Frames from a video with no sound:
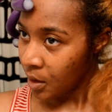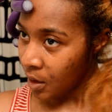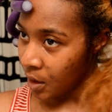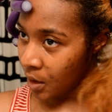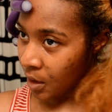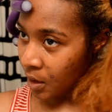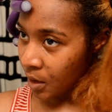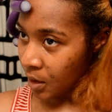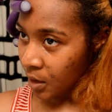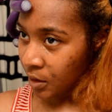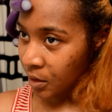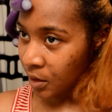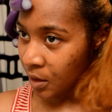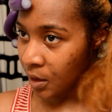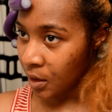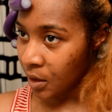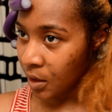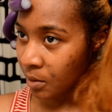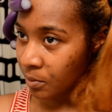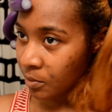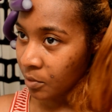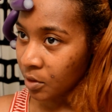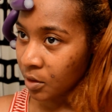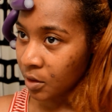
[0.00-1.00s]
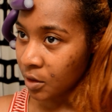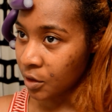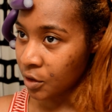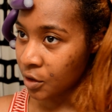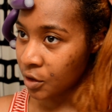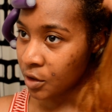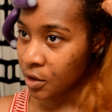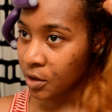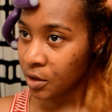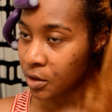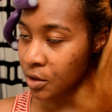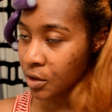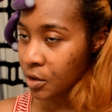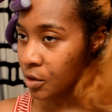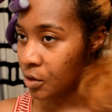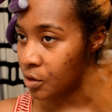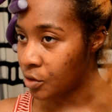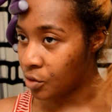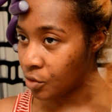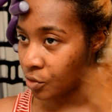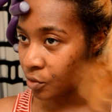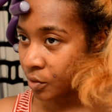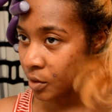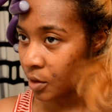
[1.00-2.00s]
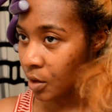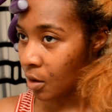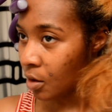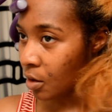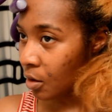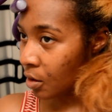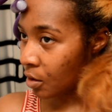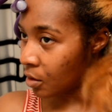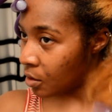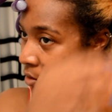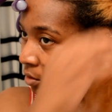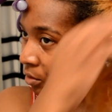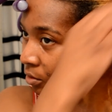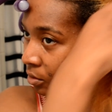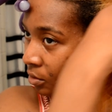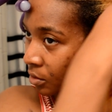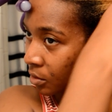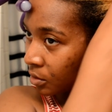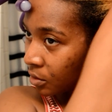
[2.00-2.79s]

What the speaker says: and I think I'm going to just do it all,